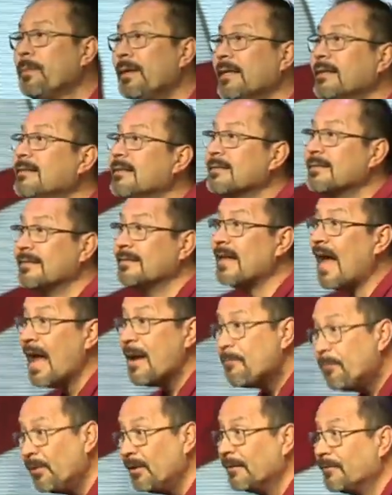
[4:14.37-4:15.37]
be a
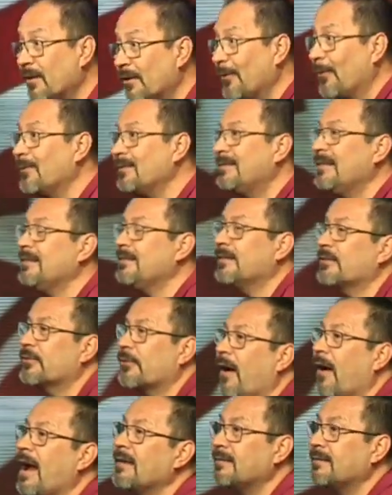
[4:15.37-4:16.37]
disciple of the Lord Jesus
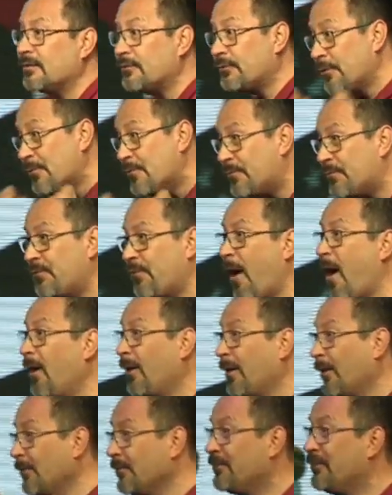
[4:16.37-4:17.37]
Christ is to
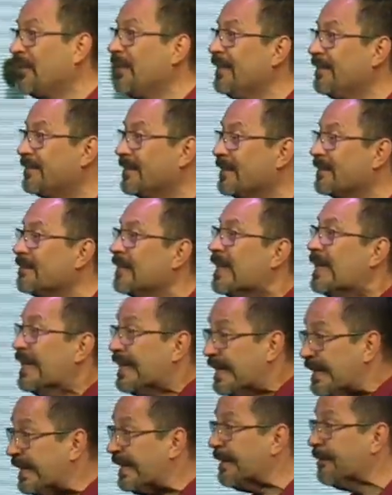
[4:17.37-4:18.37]
follow Jesus,
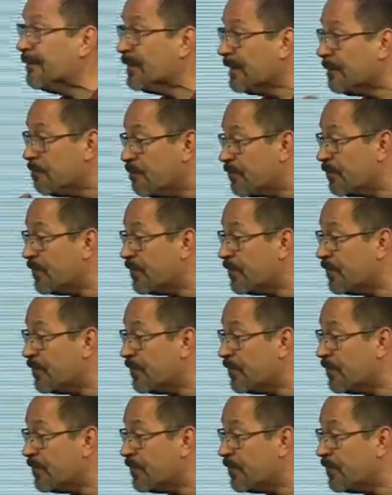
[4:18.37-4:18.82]
even